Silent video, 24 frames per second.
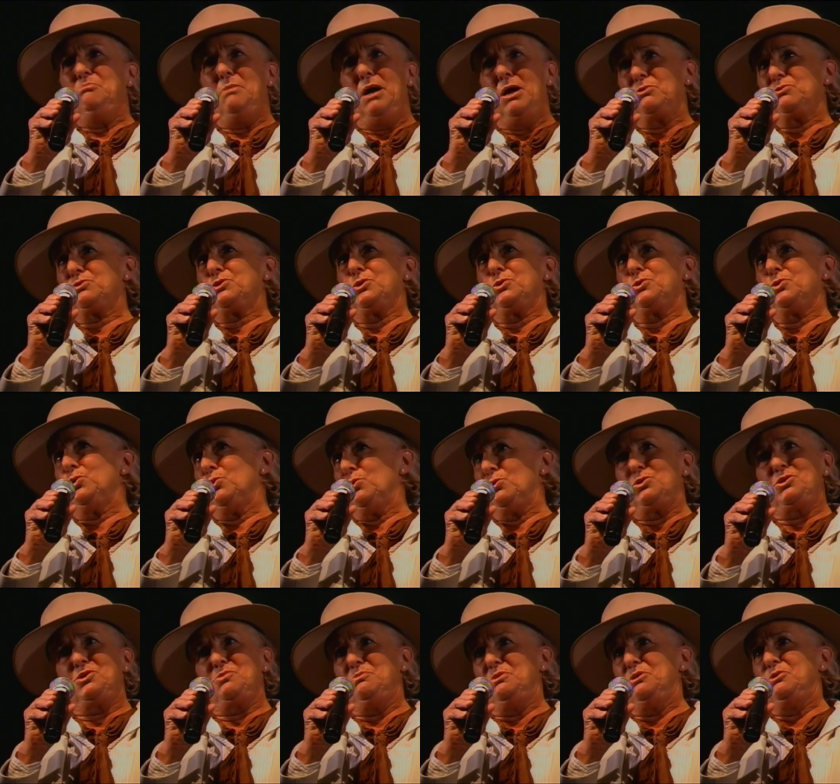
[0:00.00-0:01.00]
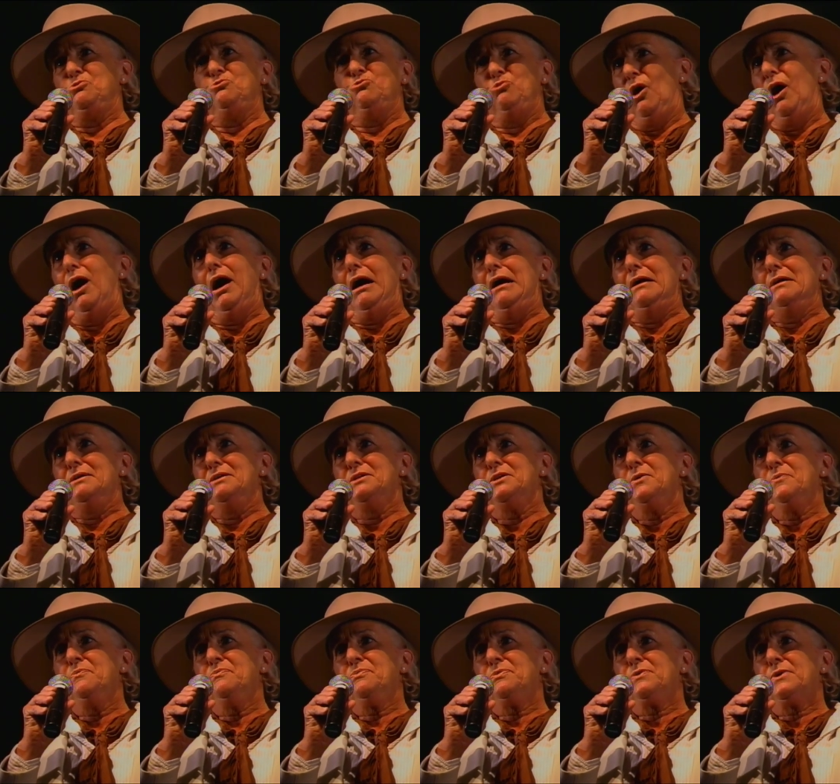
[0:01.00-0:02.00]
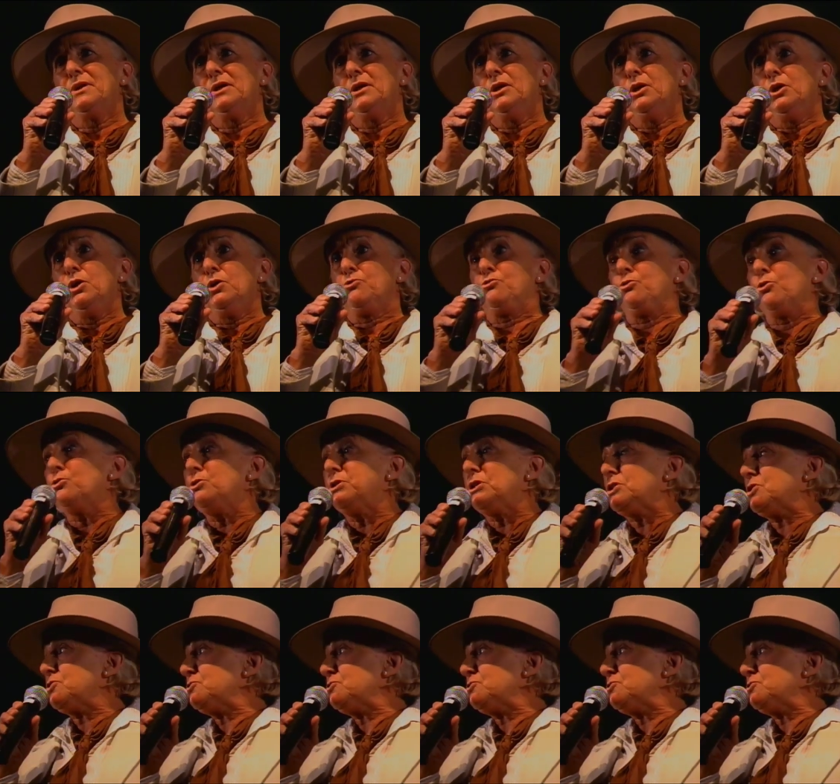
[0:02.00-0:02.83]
mountain horseman ride through the